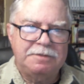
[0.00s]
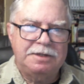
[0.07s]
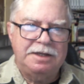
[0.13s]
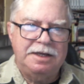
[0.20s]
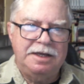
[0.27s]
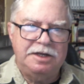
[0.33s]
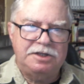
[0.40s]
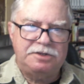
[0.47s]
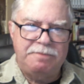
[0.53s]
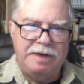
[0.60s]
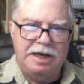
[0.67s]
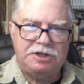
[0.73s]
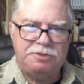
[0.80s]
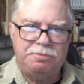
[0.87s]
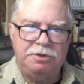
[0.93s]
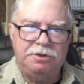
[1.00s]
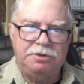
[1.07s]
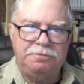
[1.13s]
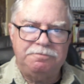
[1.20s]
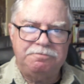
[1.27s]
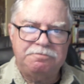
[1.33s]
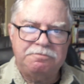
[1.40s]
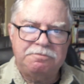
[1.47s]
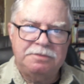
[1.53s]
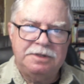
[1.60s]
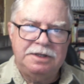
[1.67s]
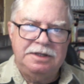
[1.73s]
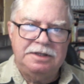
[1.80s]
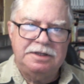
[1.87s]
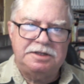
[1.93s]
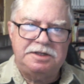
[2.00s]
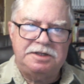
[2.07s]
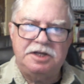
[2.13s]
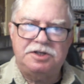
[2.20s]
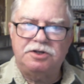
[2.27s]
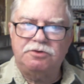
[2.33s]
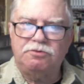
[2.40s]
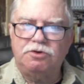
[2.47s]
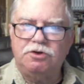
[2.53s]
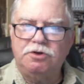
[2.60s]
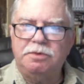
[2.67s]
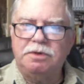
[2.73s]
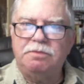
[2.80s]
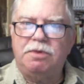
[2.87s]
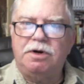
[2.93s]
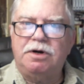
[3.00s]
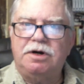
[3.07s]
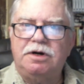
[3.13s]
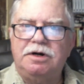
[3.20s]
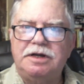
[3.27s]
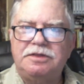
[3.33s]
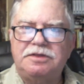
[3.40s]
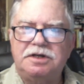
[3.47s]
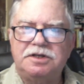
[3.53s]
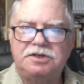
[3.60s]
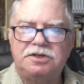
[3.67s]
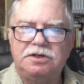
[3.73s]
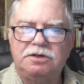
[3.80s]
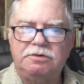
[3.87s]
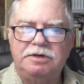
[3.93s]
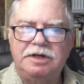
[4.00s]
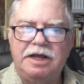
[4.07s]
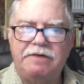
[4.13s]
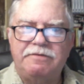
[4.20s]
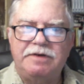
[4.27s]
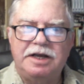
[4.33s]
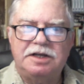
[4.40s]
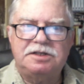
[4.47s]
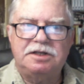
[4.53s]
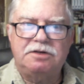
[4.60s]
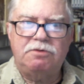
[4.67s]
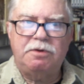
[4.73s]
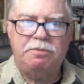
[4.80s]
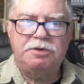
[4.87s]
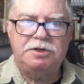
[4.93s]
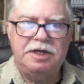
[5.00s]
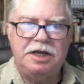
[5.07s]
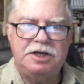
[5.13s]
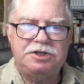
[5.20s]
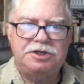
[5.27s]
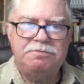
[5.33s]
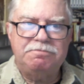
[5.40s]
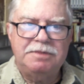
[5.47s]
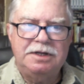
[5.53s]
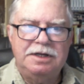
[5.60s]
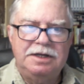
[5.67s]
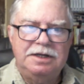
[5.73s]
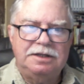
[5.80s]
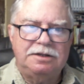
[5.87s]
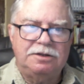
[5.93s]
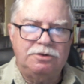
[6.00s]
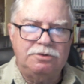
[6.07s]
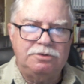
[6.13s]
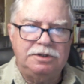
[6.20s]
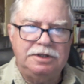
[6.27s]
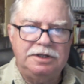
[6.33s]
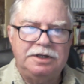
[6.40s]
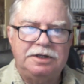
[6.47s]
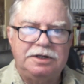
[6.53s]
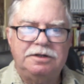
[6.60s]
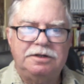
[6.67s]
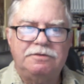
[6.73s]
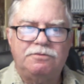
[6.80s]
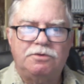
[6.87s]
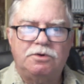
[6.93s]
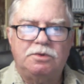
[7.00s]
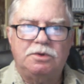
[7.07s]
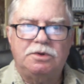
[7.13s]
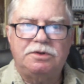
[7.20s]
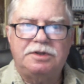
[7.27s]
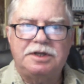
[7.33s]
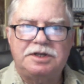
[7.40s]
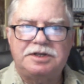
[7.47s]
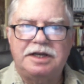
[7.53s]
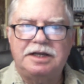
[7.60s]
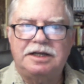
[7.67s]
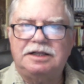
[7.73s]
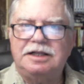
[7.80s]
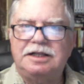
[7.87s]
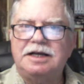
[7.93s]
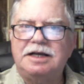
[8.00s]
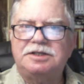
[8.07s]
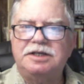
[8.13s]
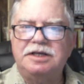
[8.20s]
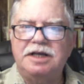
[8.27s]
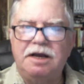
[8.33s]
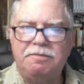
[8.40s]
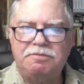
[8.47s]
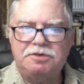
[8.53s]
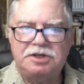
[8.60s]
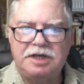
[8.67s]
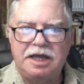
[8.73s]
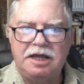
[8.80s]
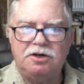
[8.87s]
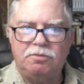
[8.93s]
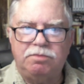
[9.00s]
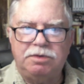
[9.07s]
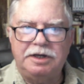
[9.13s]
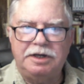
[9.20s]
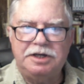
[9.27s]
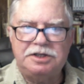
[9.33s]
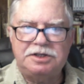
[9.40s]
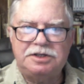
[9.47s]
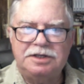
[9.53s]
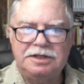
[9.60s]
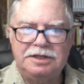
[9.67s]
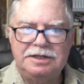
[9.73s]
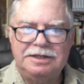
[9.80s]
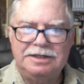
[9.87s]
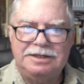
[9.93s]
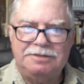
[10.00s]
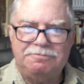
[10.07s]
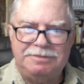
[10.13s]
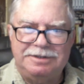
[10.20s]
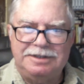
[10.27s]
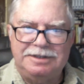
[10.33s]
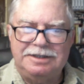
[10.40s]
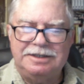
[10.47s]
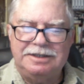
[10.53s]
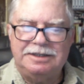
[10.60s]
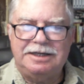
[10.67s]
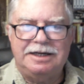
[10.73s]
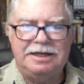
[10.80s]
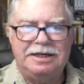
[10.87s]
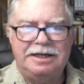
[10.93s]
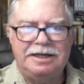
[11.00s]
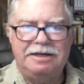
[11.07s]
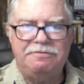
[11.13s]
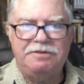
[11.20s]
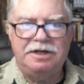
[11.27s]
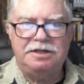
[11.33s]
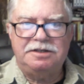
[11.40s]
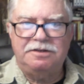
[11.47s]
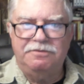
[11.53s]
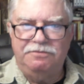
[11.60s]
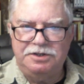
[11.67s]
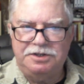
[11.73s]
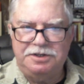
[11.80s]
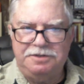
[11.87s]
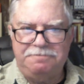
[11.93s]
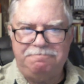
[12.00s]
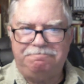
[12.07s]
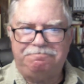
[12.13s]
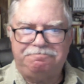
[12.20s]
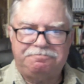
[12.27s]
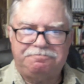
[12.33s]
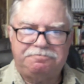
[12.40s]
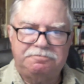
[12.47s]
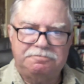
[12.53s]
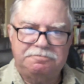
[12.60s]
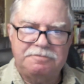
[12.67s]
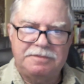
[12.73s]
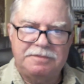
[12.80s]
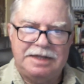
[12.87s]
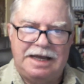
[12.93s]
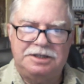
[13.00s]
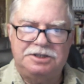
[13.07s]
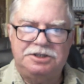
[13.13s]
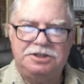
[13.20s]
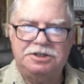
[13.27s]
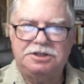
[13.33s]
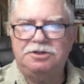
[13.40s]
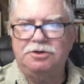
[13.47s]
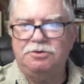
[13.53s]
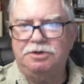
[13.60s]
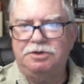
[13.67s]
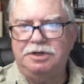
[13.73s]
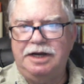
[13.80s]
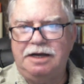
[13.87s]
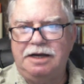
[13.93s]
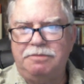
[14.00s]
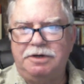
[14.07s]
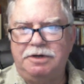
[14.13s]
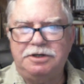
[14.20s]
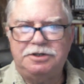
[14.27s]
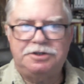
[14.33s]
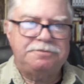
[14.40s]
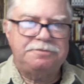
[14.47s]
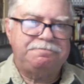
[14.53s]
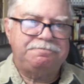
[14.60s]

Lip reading: in its mash bill. The tasting room and bar at the distillery have an excellent reputation locally here in Fort Worth as a classy upscale place, but I have yet to visit. I just don't get out much.